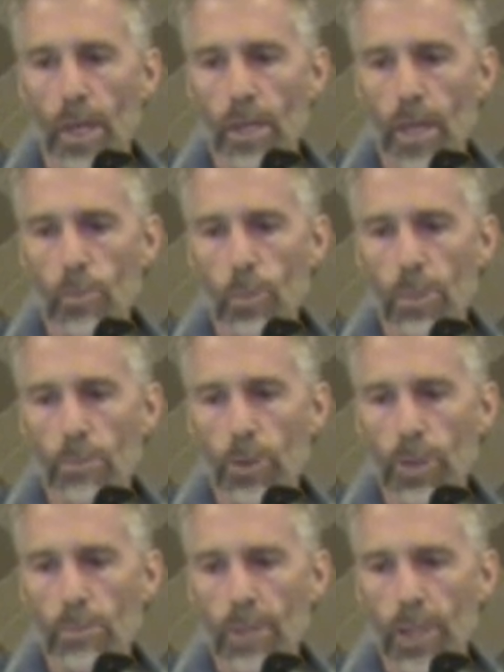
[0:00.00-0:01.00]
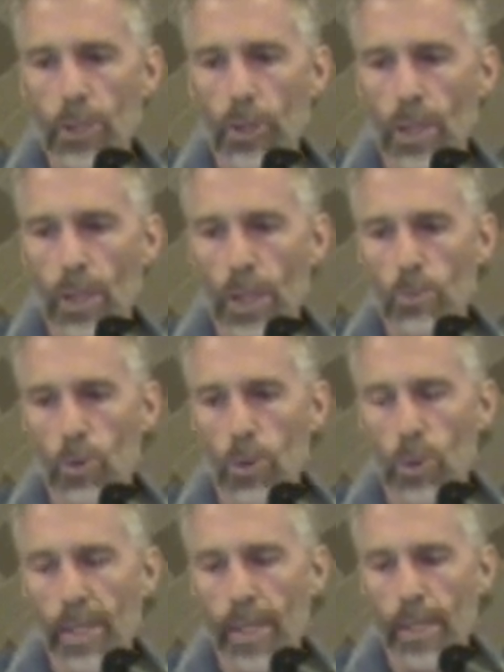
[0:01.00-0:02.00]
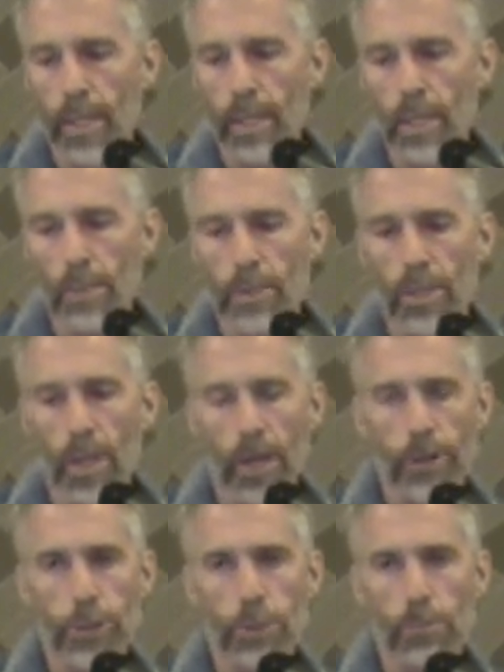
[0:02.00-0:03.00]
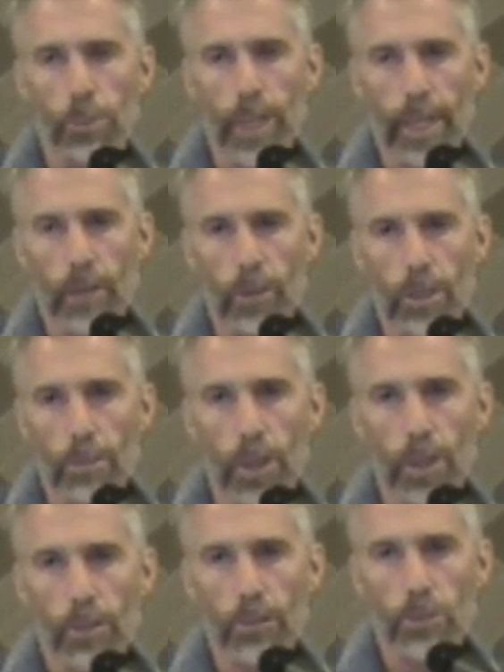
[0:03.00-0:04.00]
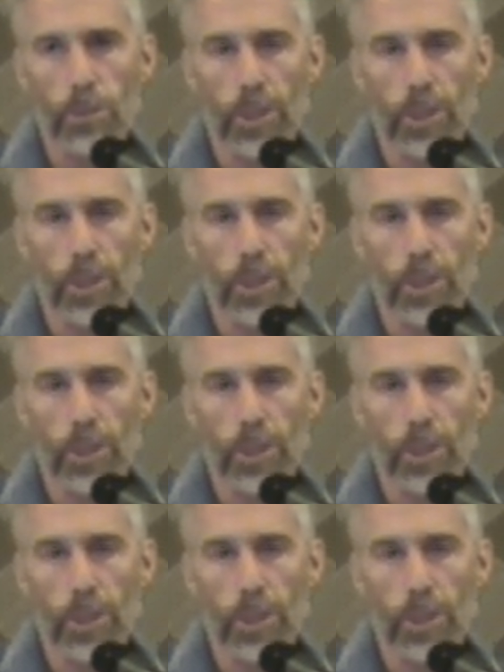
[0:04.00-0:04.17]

A lot more ammonium nitrate, a lot more organic carbon spread out on the particles,